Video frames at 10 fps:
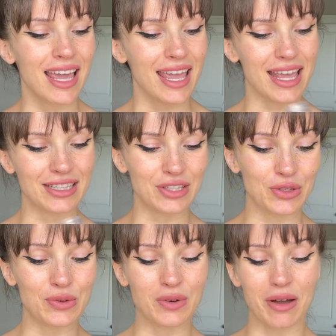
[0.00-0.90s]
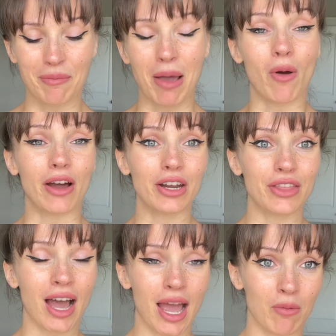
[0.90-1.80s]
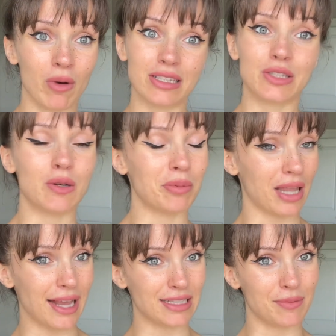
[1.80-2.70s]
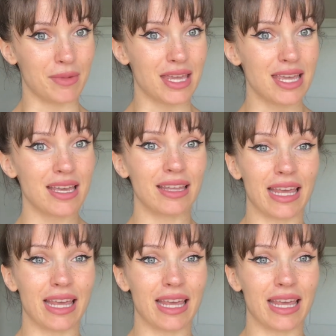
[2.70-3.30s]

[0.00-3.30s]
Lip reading: into my water that I want to apply to me